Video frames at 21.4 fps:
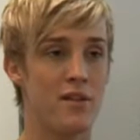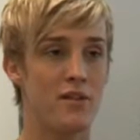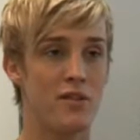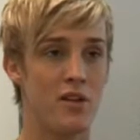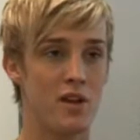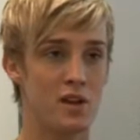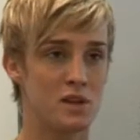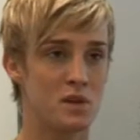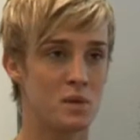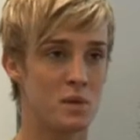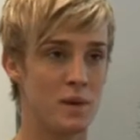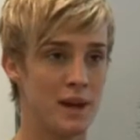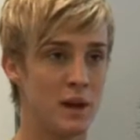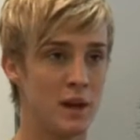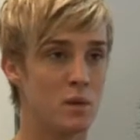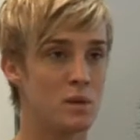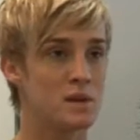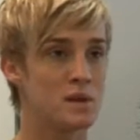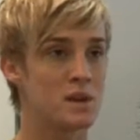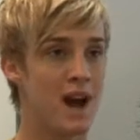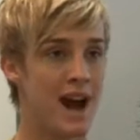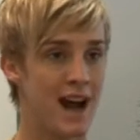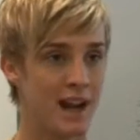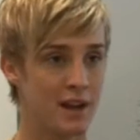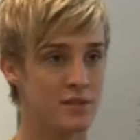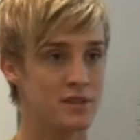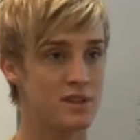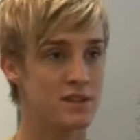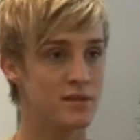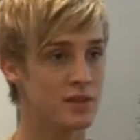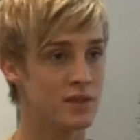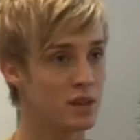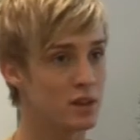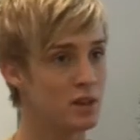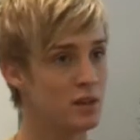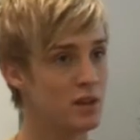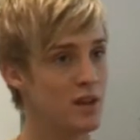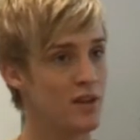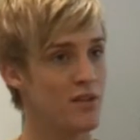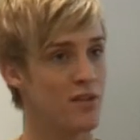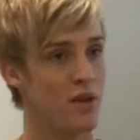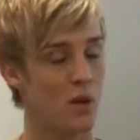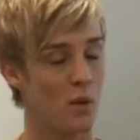the first week was kind of difficult.
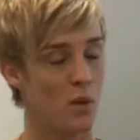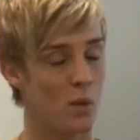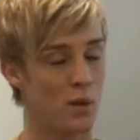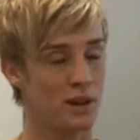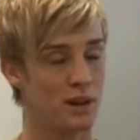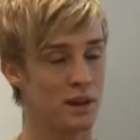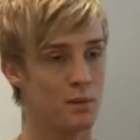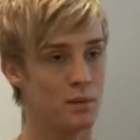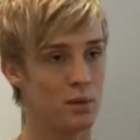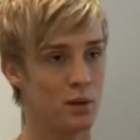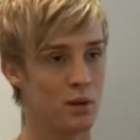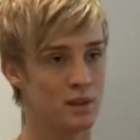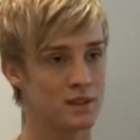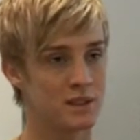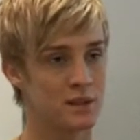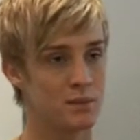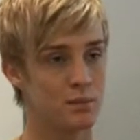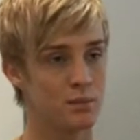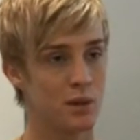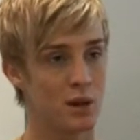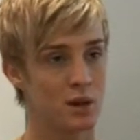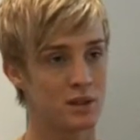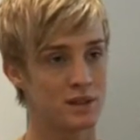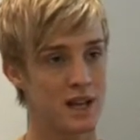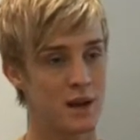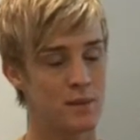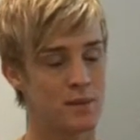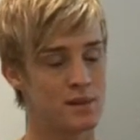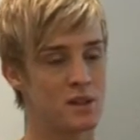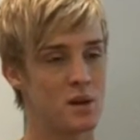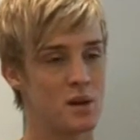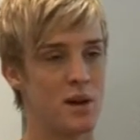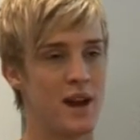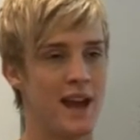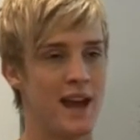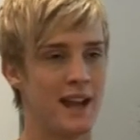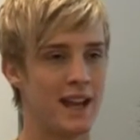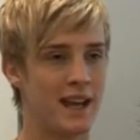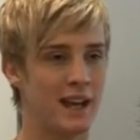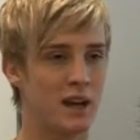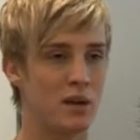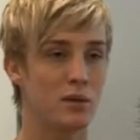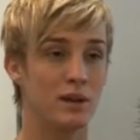I felt really blocked up, as though I had
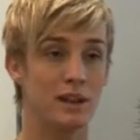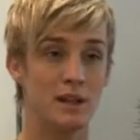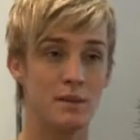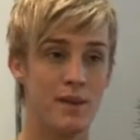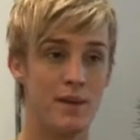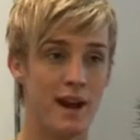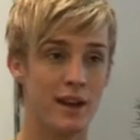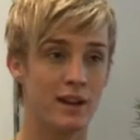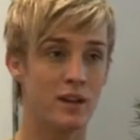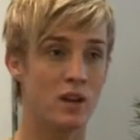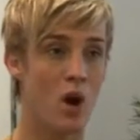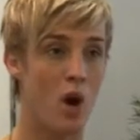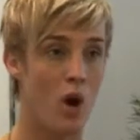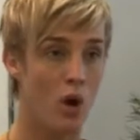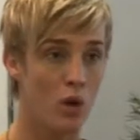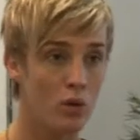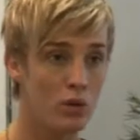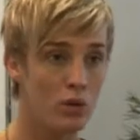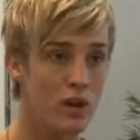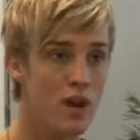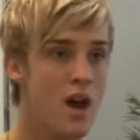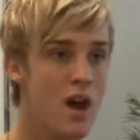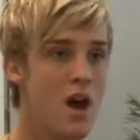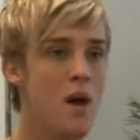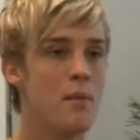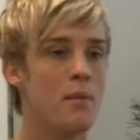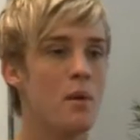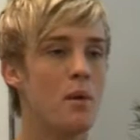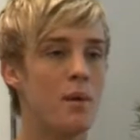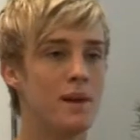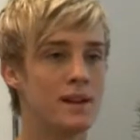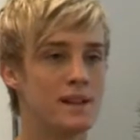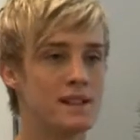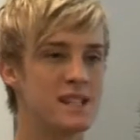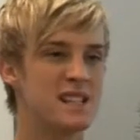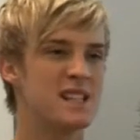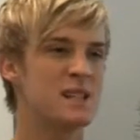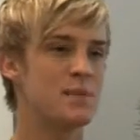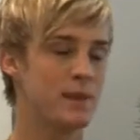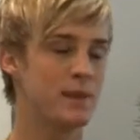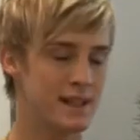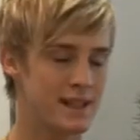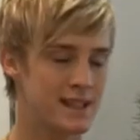like a really bad cold. But once the
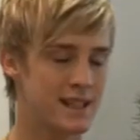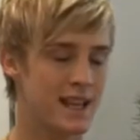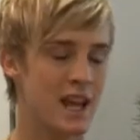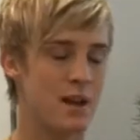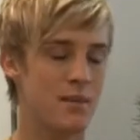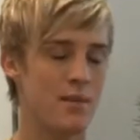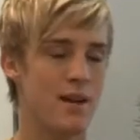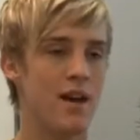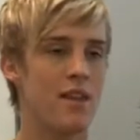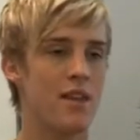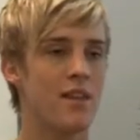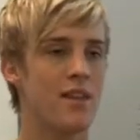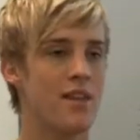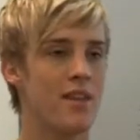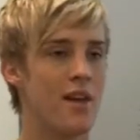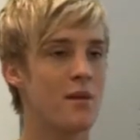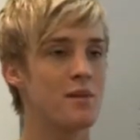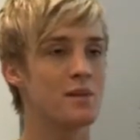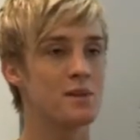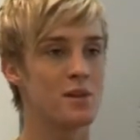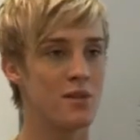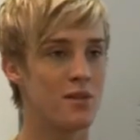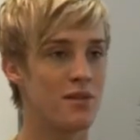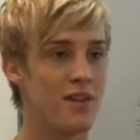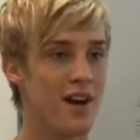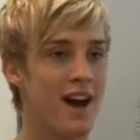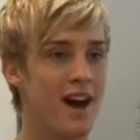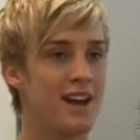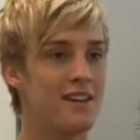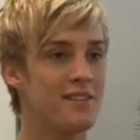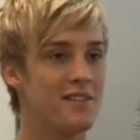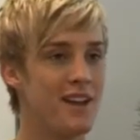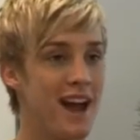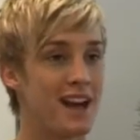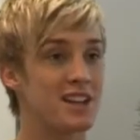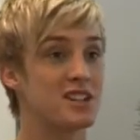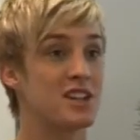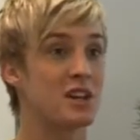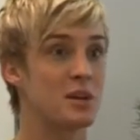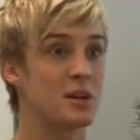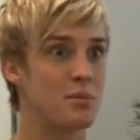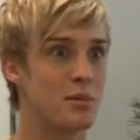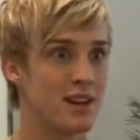splints came out, then that was all fine. I
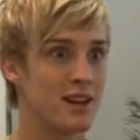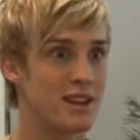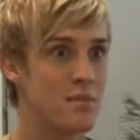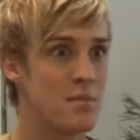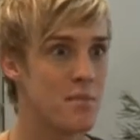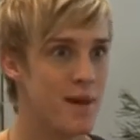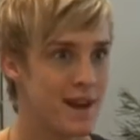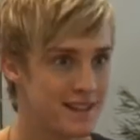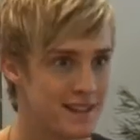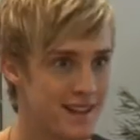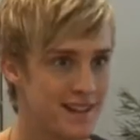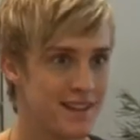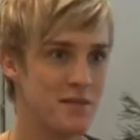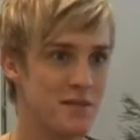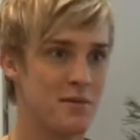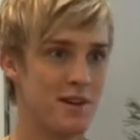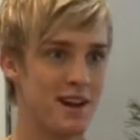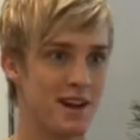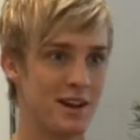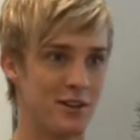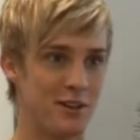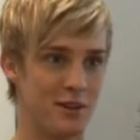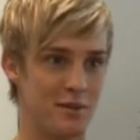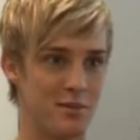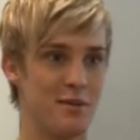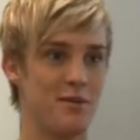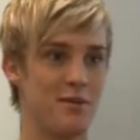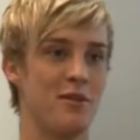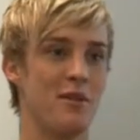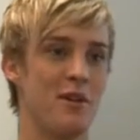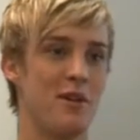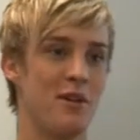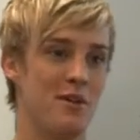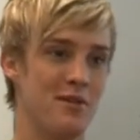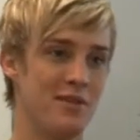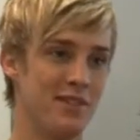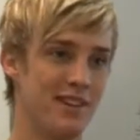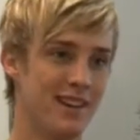actually could breathe better than what I could before.